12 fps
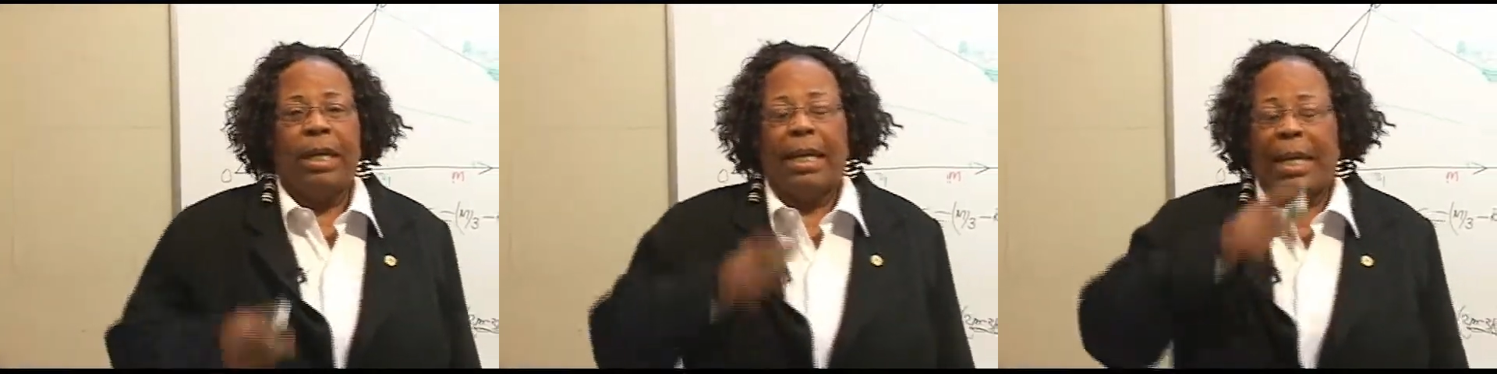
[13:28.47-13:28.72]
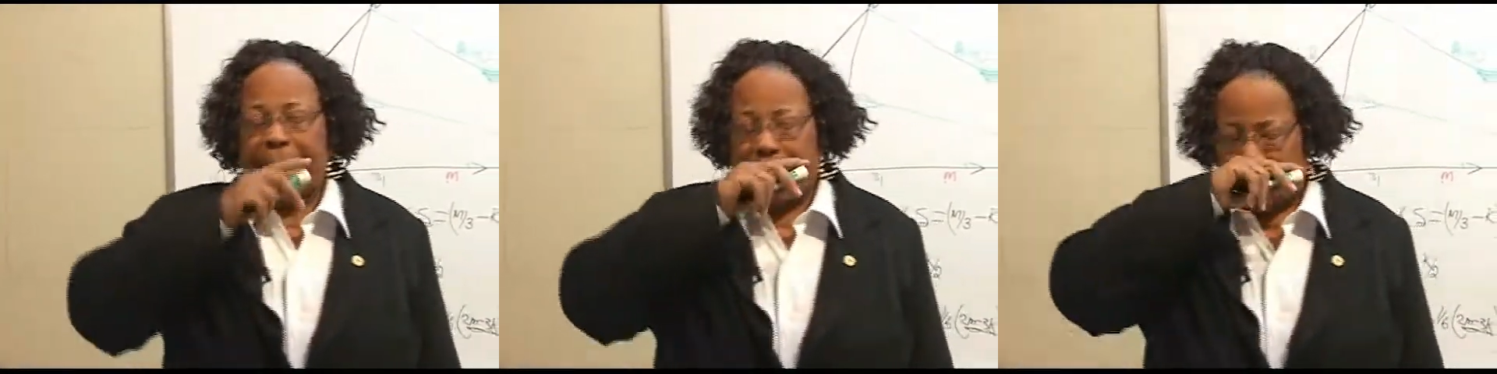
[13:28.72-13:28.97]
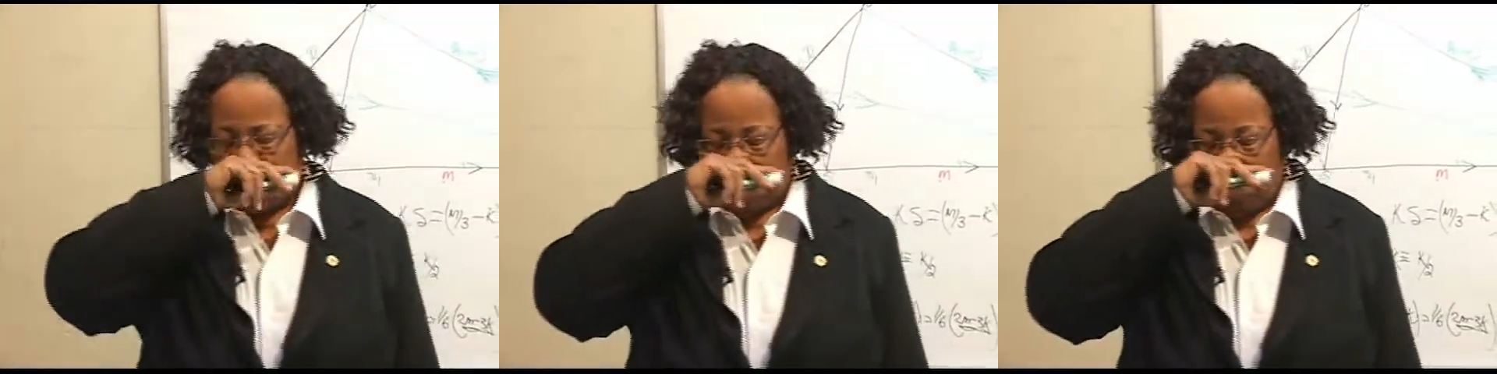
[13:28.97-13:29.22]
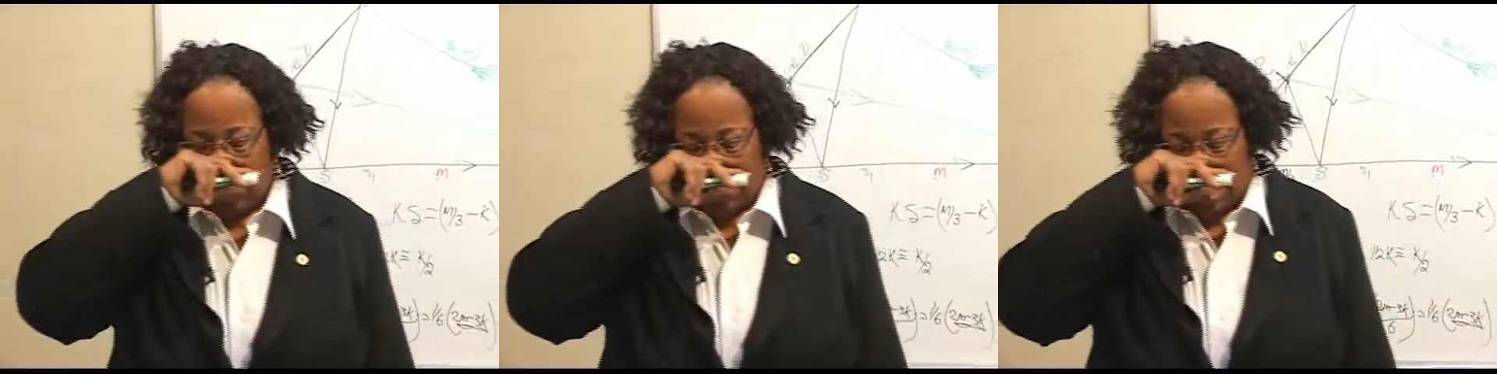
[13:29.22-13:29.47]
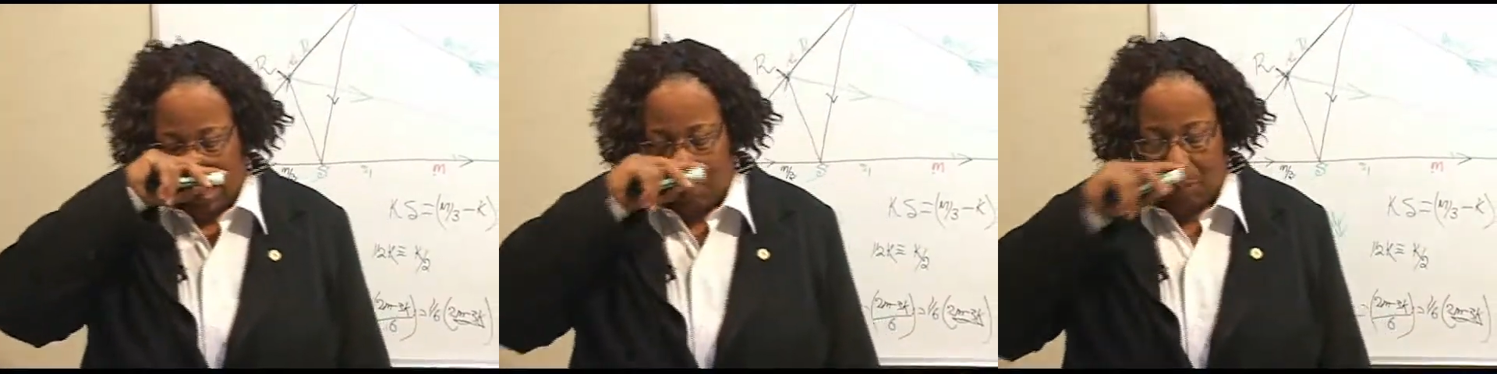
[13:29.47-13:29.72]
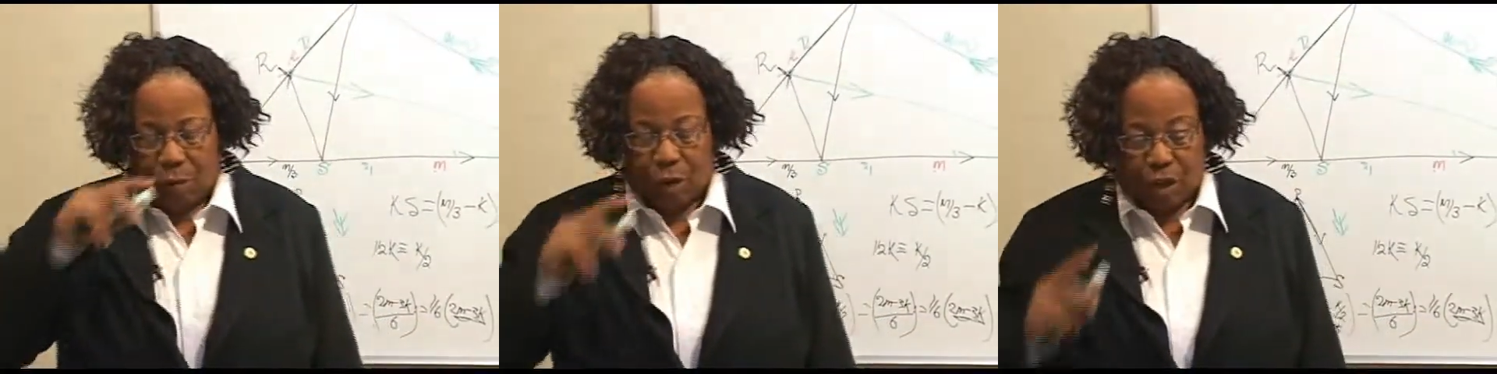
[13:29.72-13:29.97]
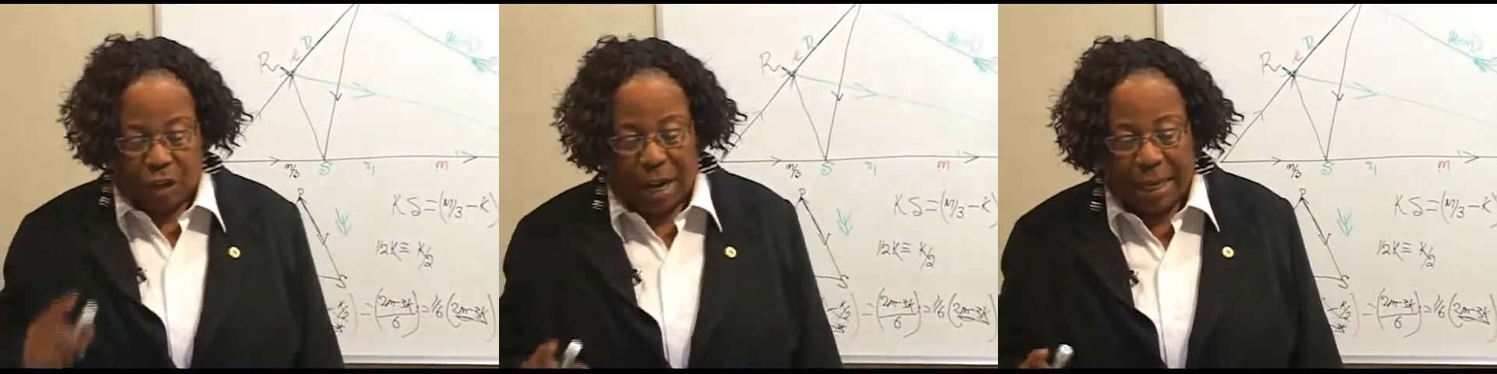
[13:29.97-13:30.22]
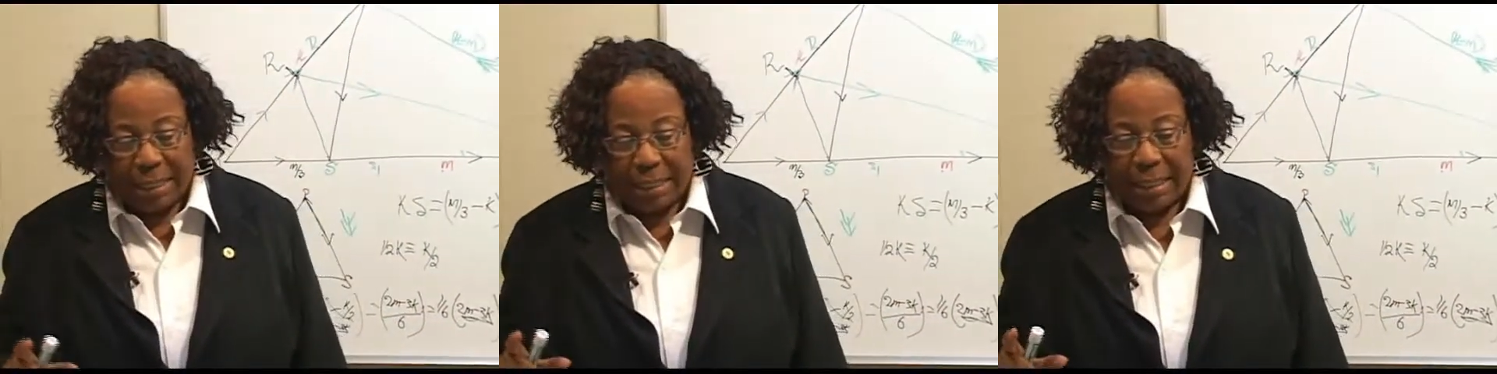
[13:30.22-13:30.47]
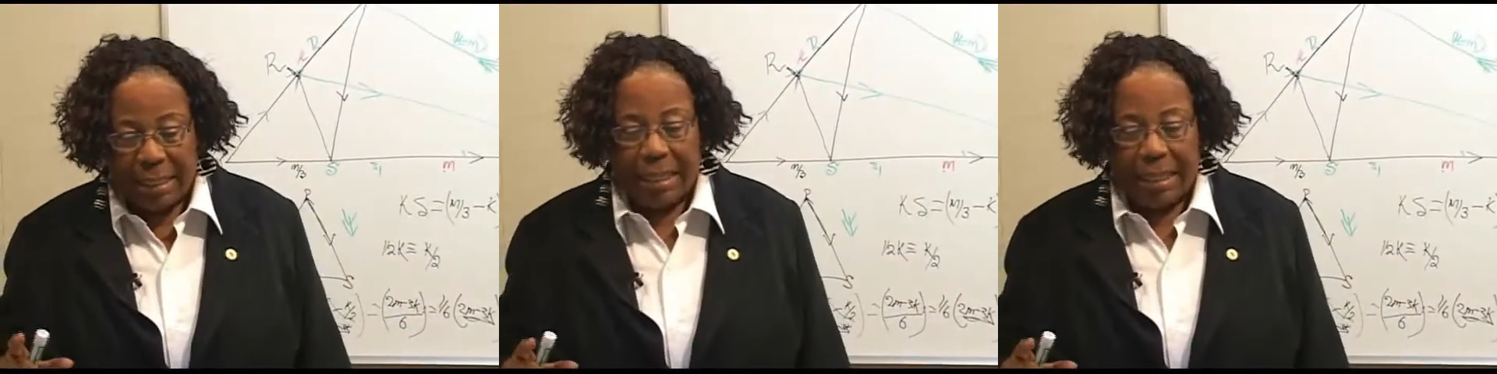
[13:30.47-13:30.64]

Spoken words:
It is not a project